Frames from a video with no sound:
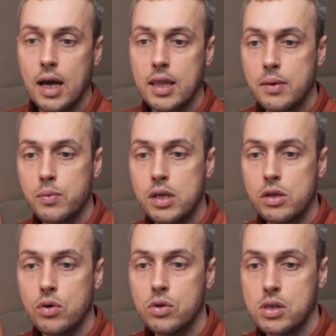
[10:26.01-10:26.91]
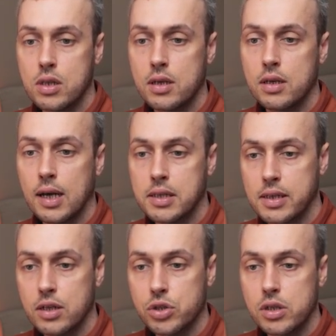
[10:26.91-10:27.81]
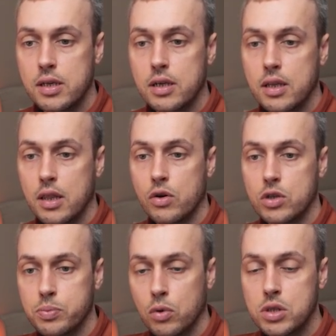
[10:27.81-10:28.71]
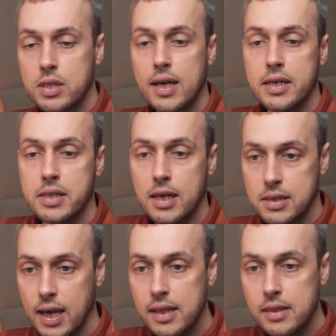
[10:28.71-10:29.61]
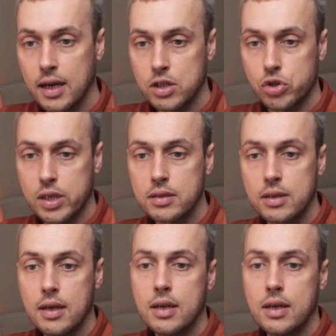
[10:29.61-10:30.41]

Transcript: and then we use the assertion here that the response text is in that string.